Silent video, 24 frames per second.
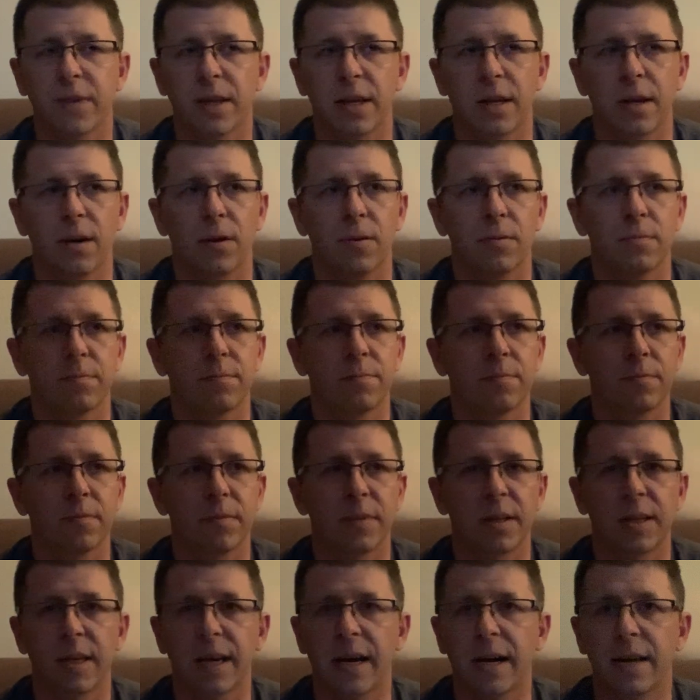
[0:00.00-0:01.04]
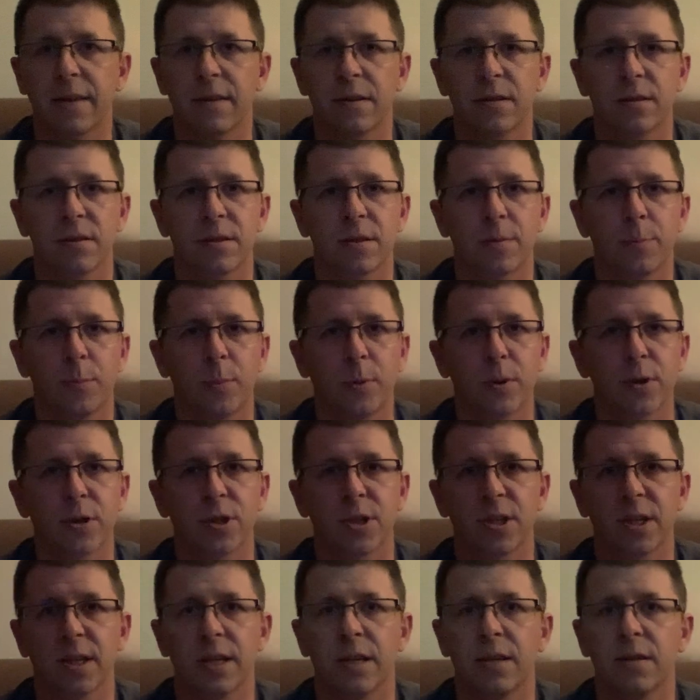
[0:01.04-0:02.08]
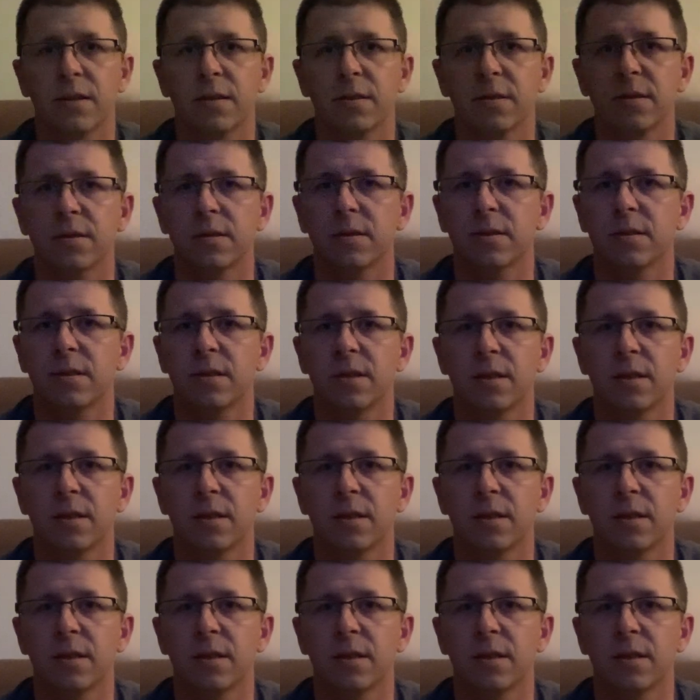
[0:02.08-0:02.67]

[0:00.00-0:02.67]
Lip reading: yeah, there's the Bushnells,